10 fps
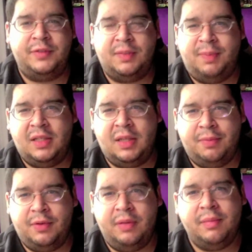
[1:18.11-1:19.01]
I picked up
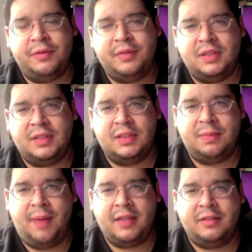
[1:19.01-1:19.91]
3 movies this
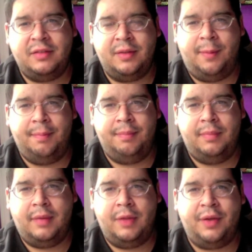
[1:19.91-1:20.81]
past
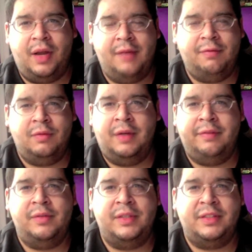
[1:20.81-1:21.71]
month and a half, whatever it
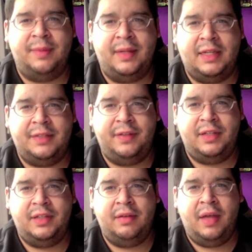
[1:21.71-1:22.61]
was, to my last video.